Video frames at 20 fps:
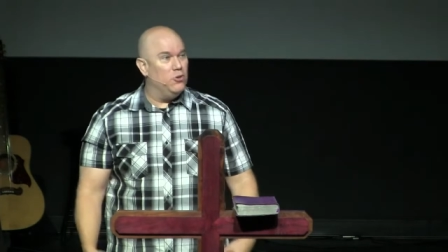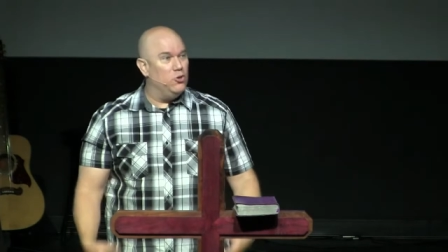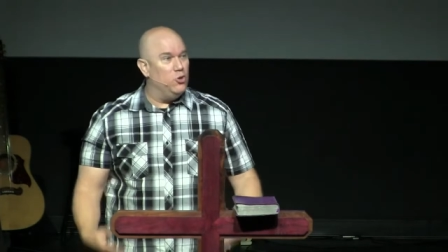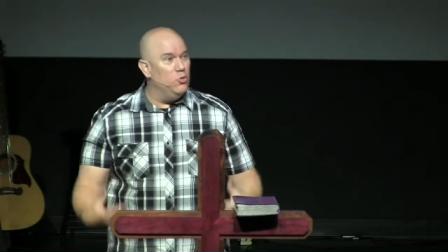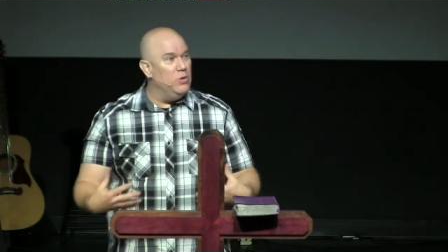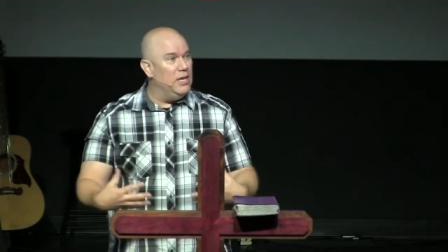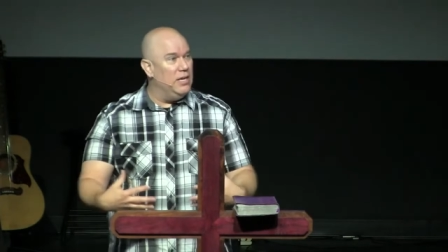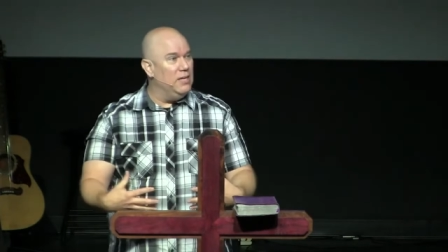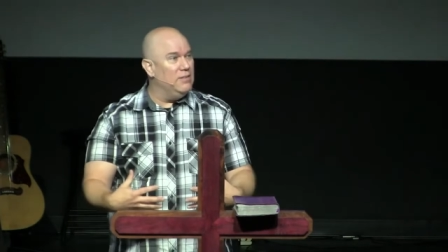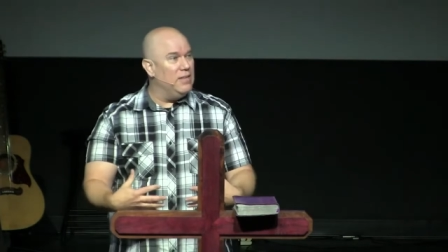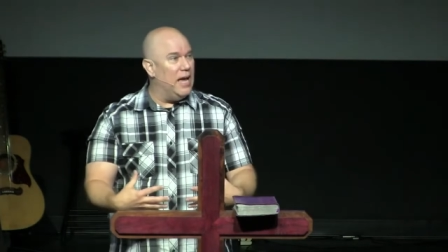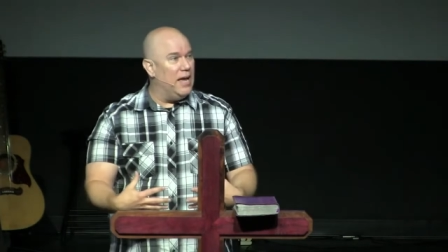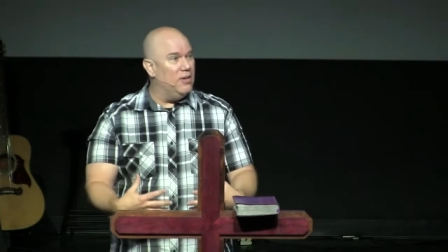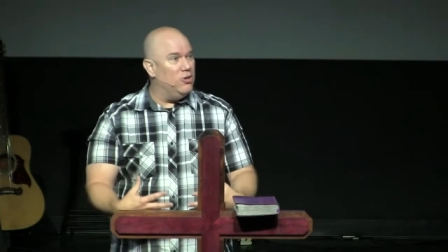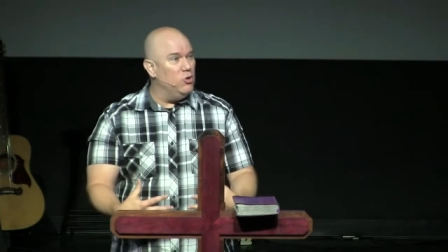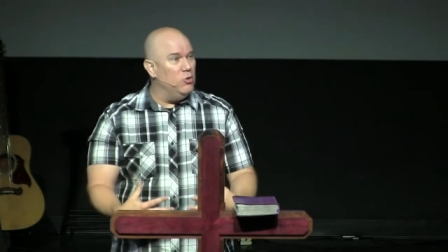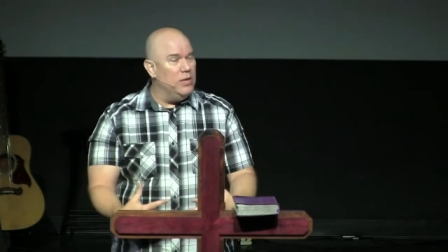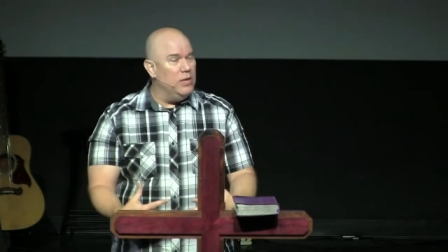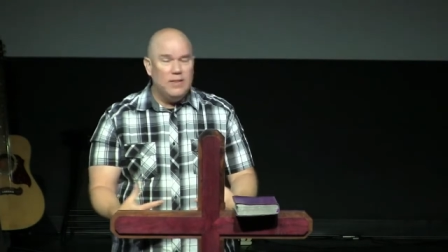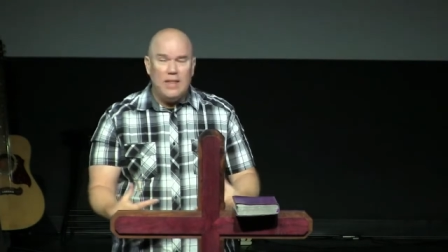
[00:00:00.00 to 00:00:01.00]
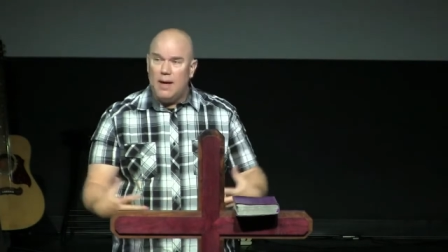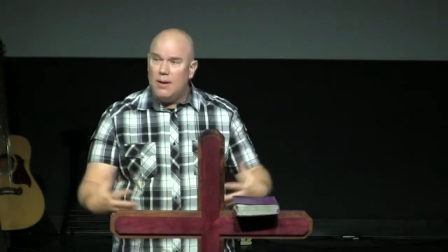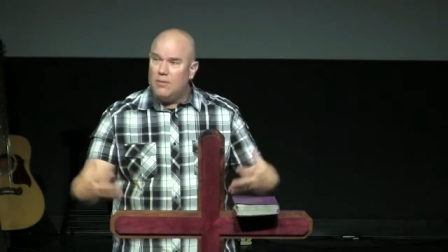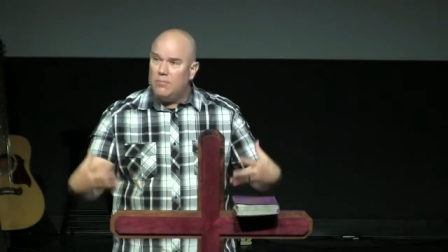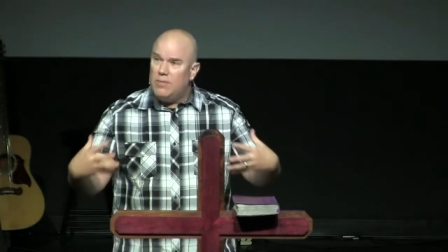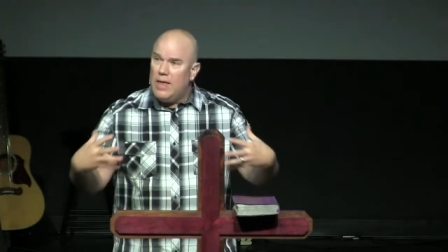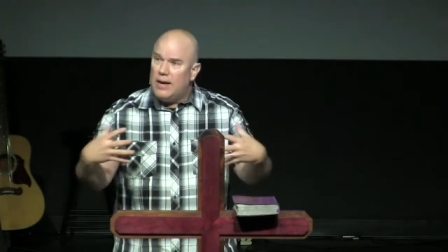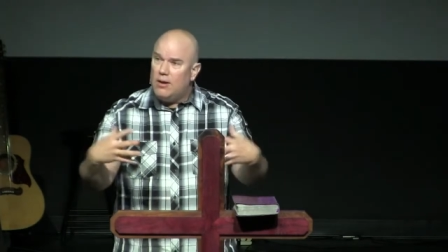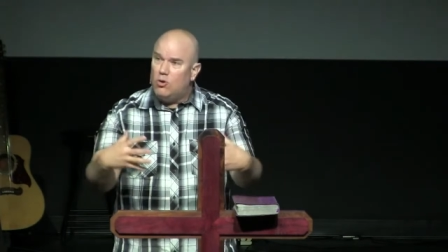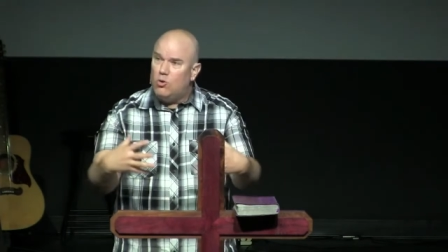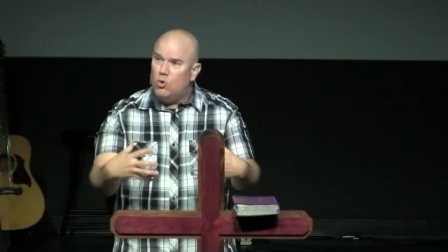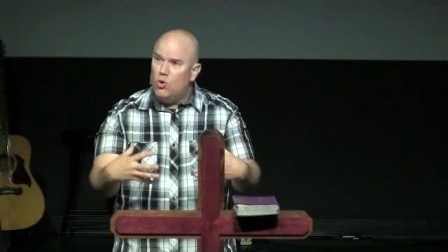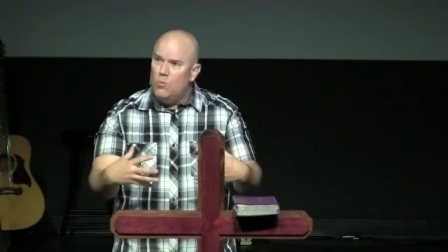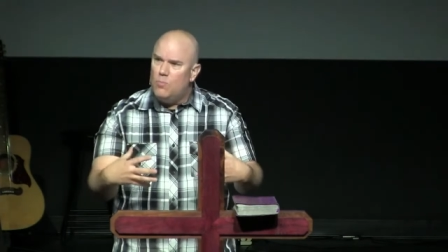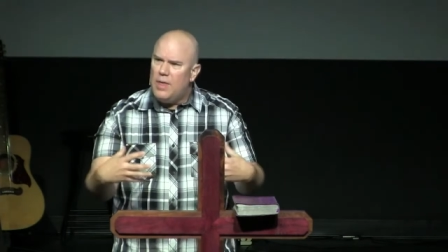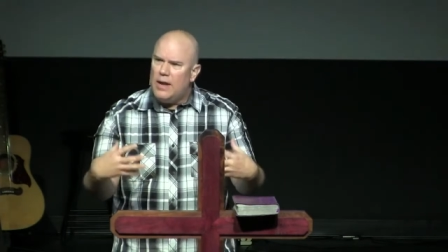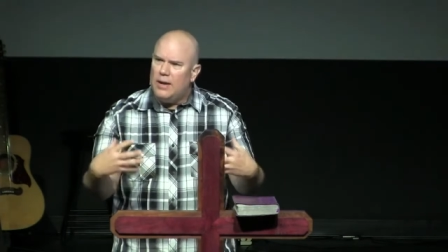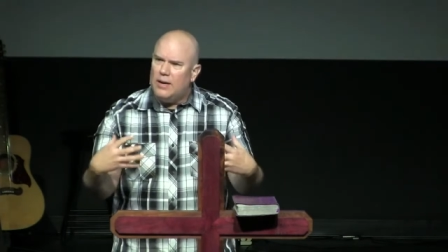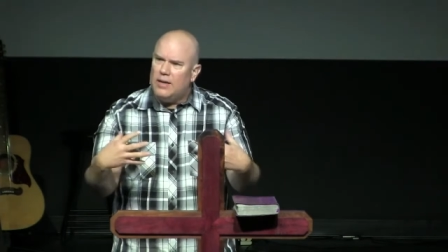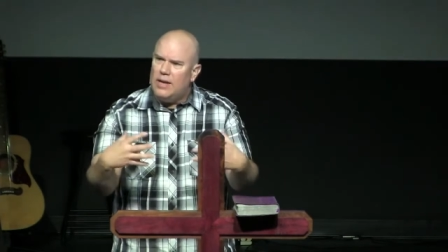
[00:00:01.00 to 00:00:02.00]
You need that. You need that, that
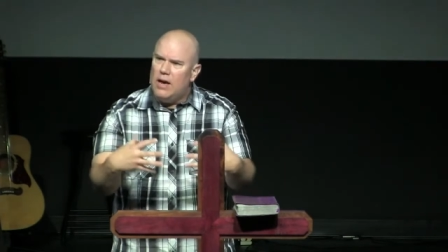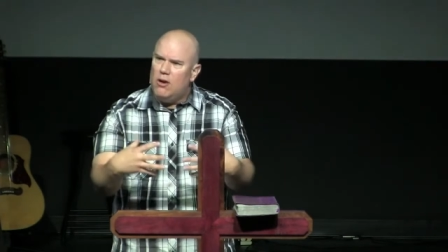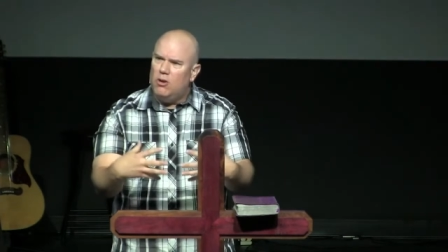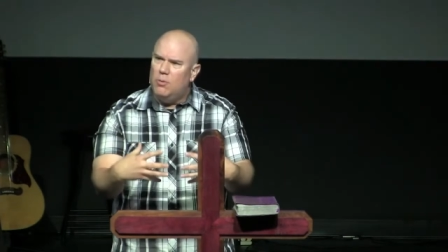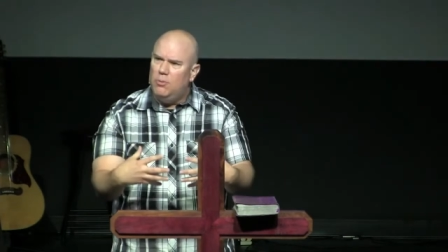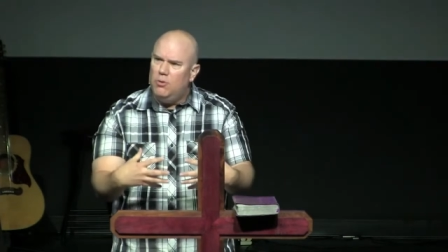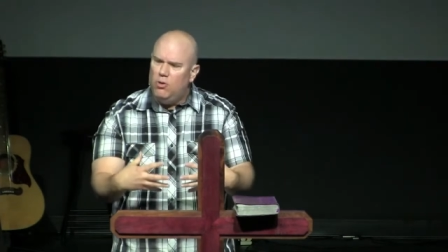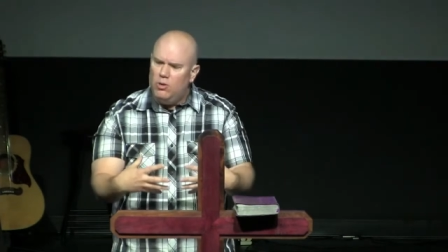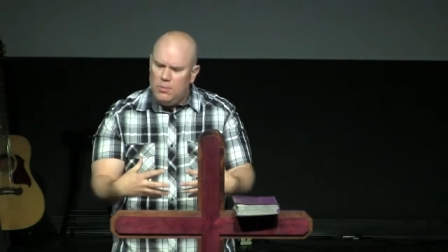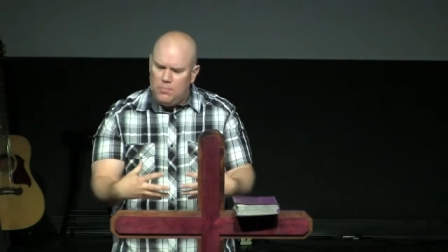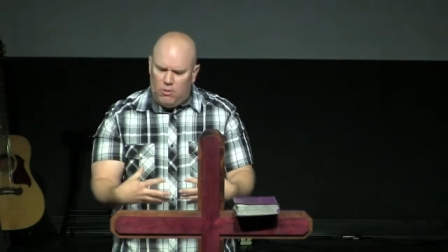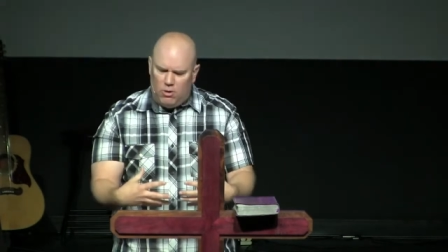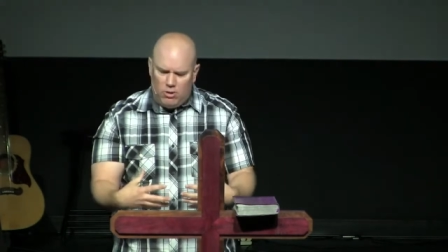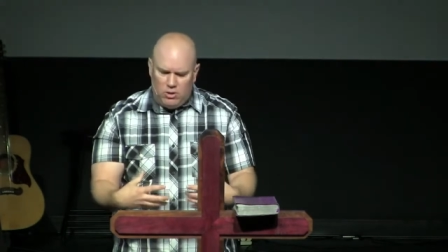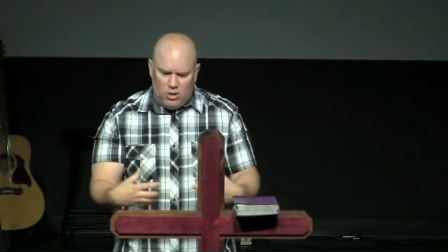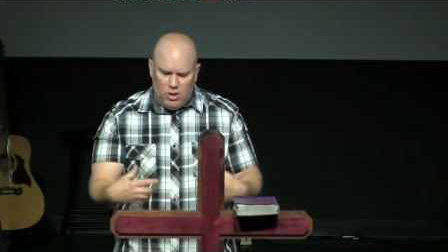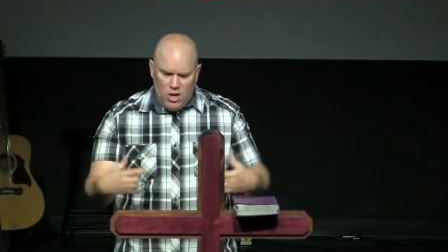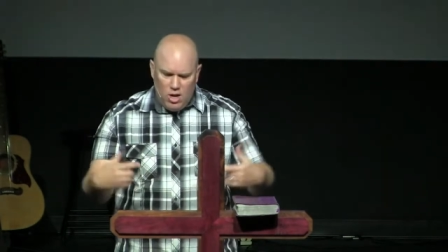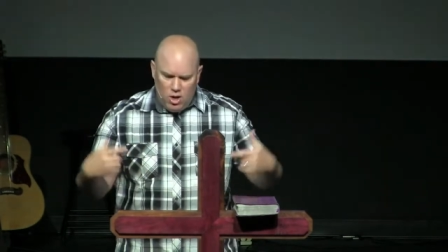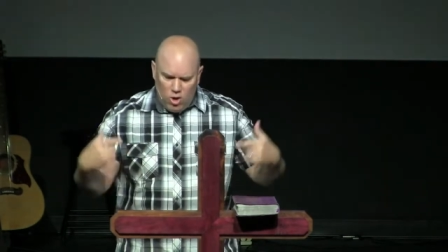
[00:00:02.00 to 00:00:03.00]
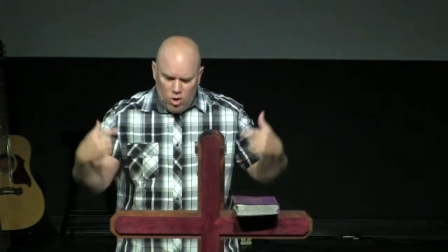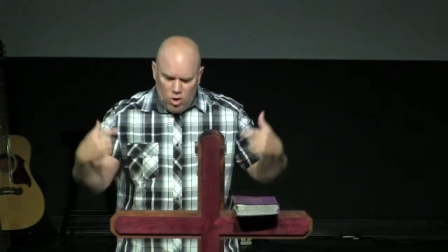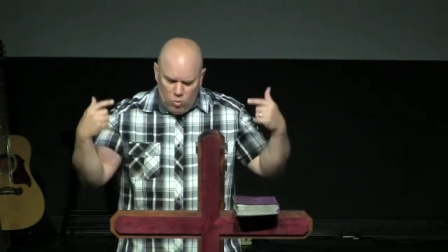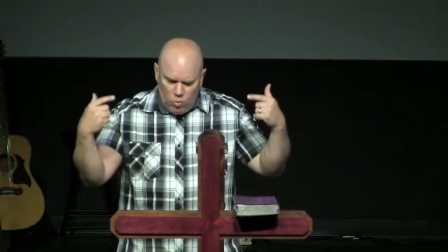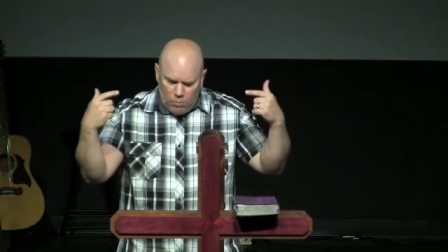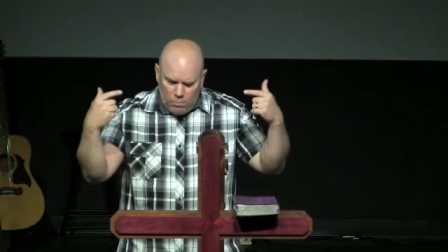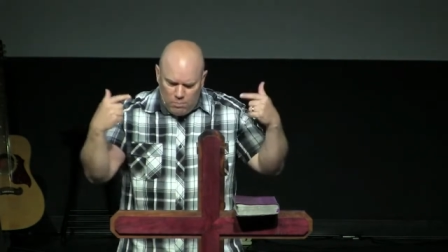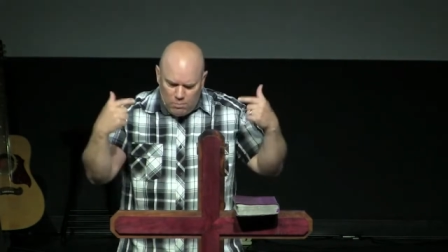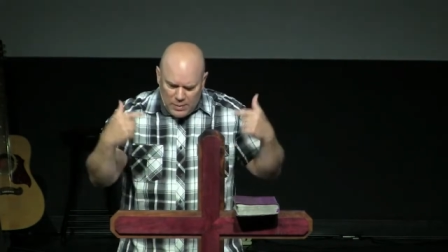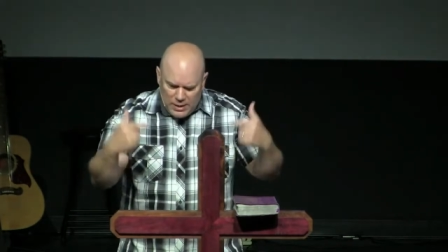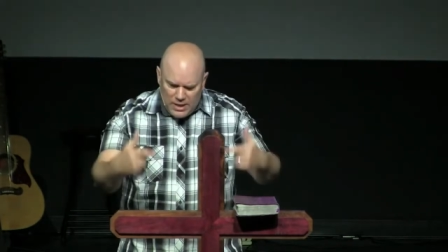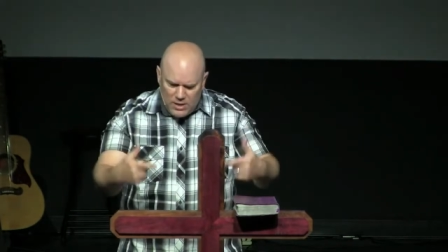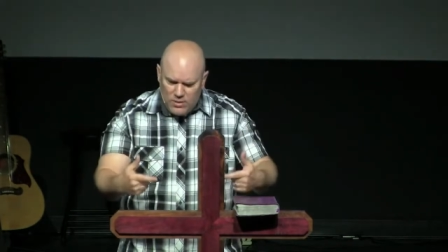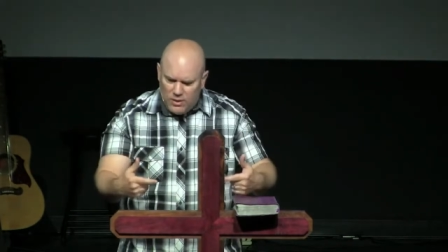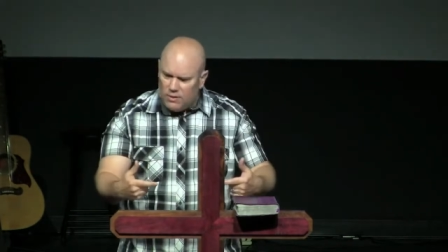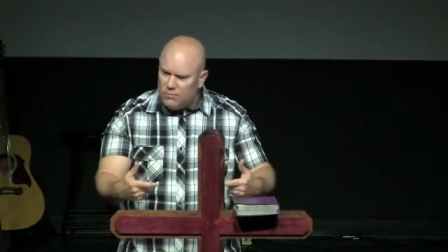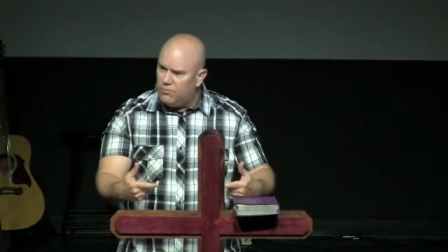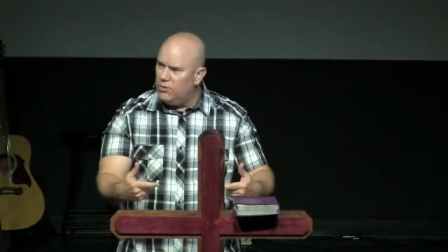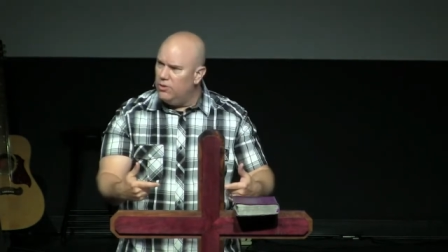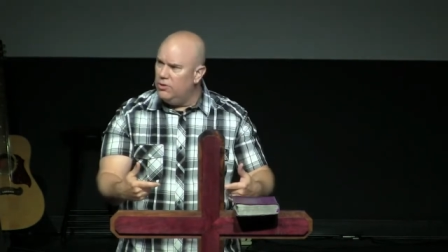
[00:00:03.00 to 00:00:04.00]
group, that accountability partner who will be
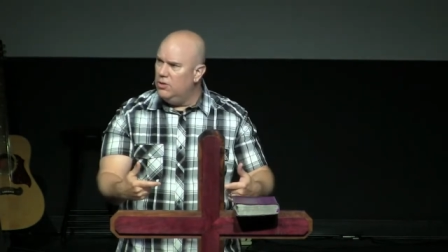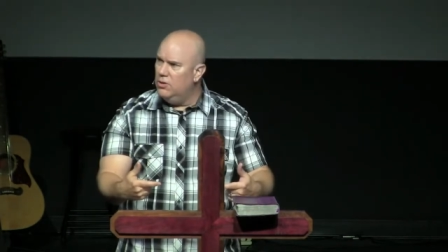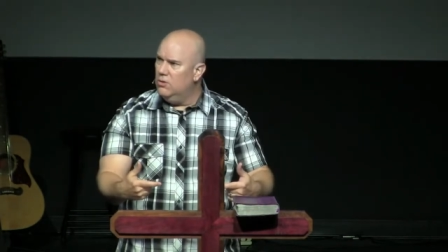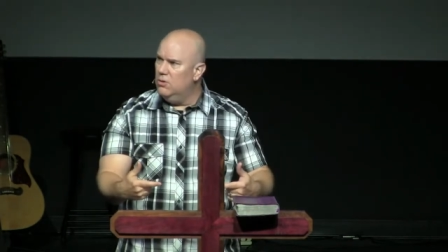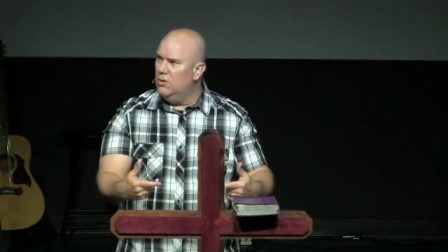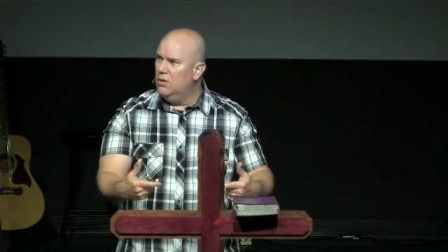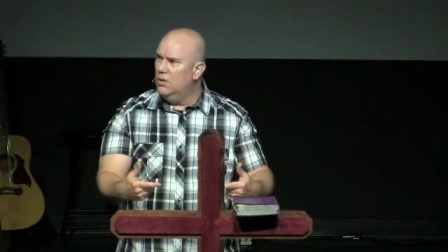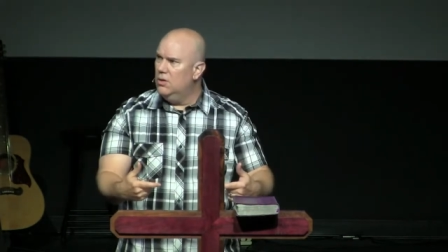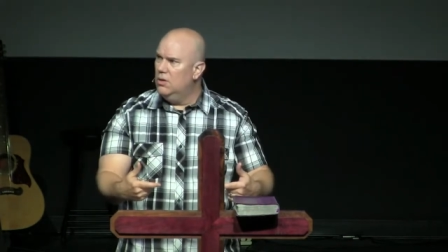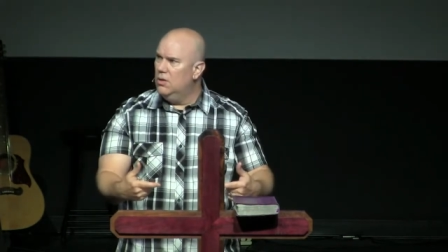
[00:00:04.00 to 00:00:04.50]
there for you,